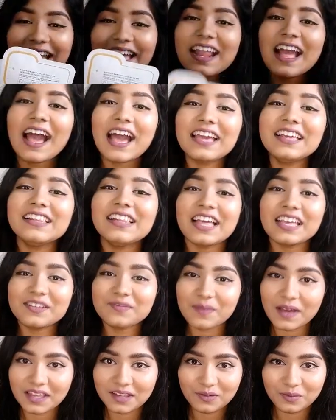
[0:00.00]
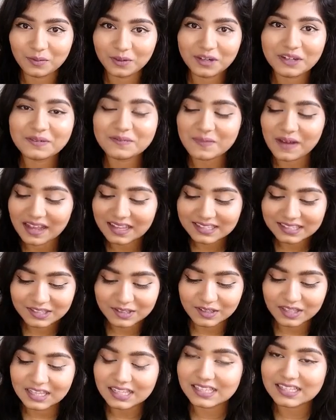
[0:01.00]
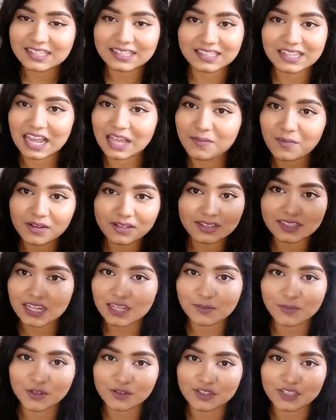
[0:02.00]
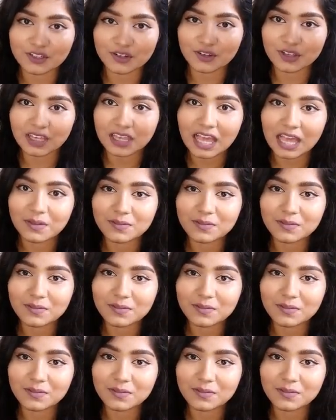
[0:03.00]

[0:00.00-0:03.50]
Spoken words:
And I like buying weird masks. Okay, listen, I bought snail mucin, okay?